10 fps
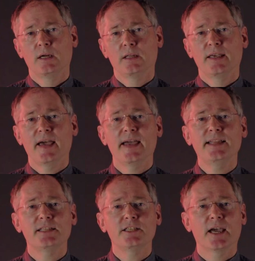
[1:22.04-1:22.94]
The
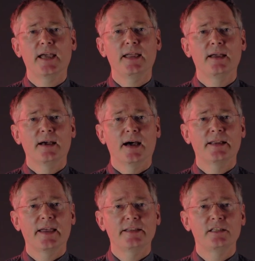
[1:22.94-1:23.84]
A80J and
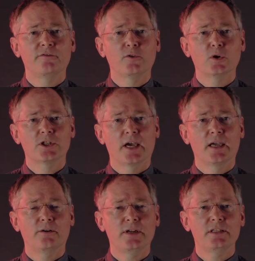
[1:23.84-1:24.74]

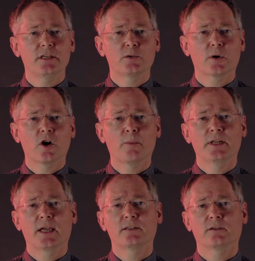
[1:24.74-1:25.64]
A84J are easier to
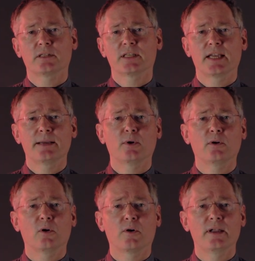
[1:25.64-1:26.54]
accommodate on a table
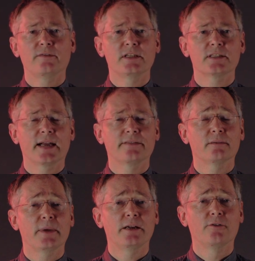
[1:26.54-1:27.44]
or AV stand
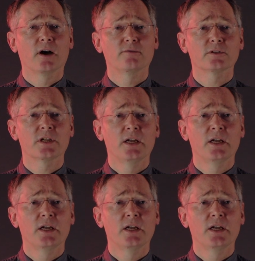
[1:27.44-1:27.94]
than many rivals,